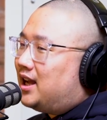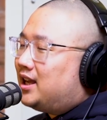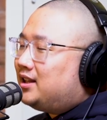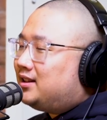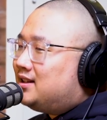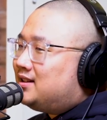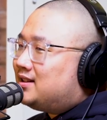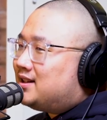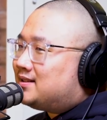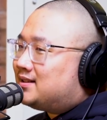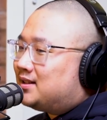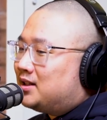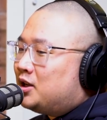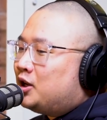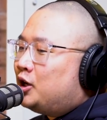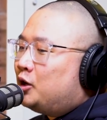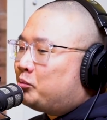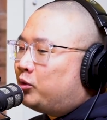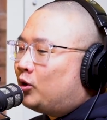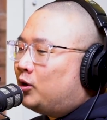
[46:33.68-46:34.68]
I think that's
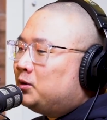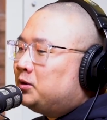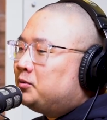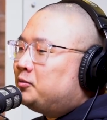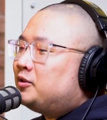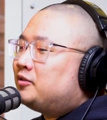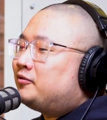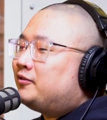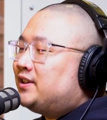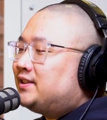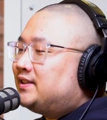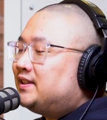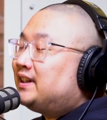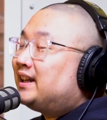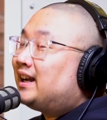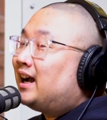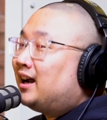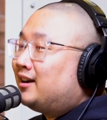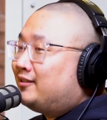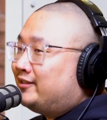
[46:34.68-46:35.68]
a problem we're
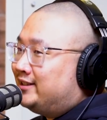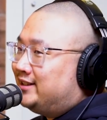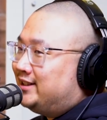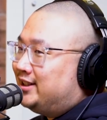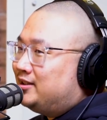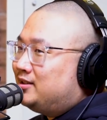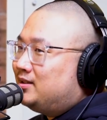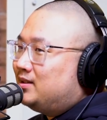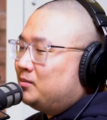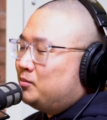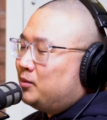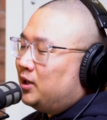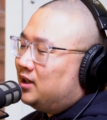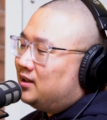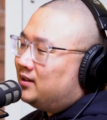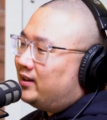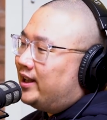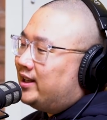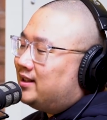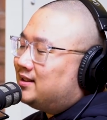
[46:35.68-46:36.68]
facing currently
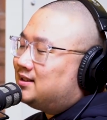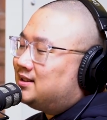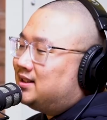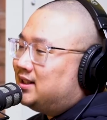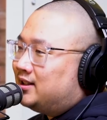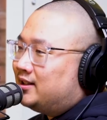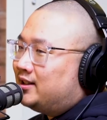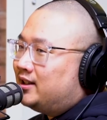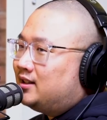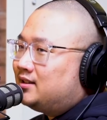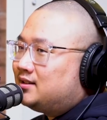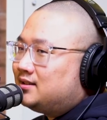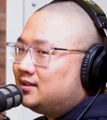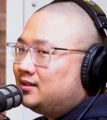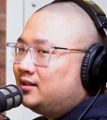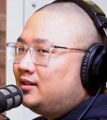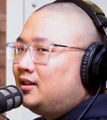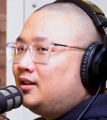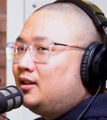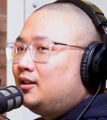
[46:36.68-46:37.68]
among like sneakerheads.